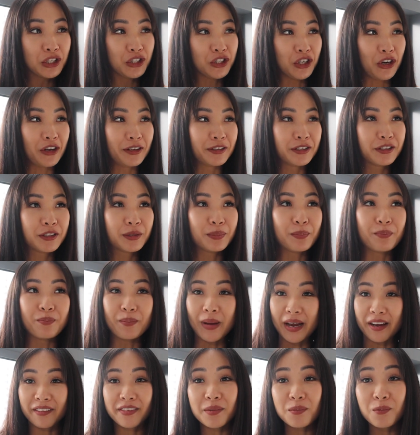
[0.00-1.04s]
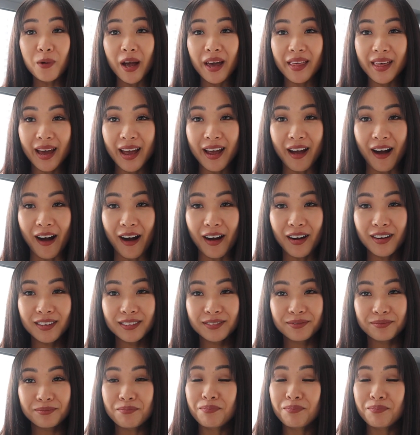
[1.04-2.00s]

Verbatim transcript: Just meet them where they are,